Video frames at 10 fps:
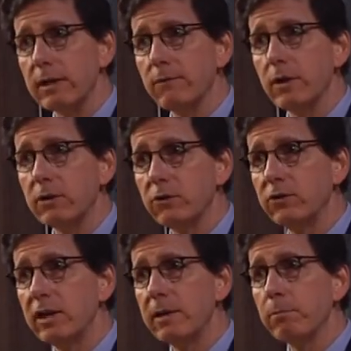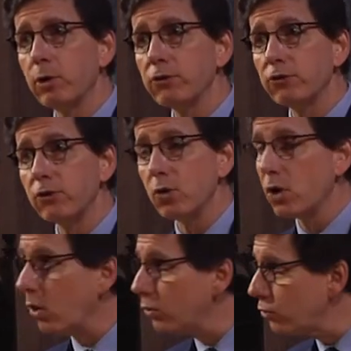and he felt this deep personal
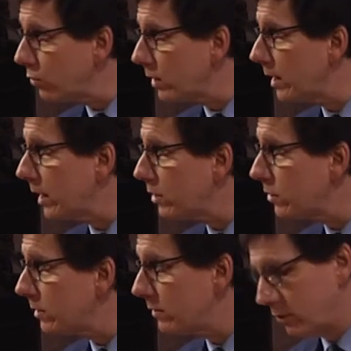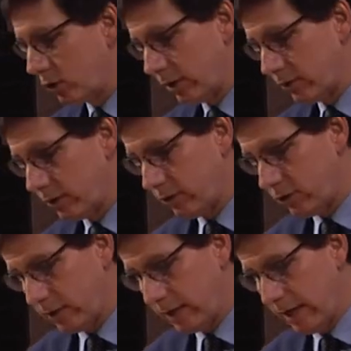cultural connection to
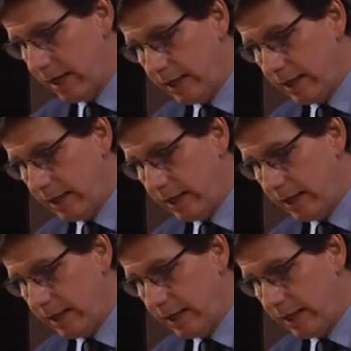Jesus, and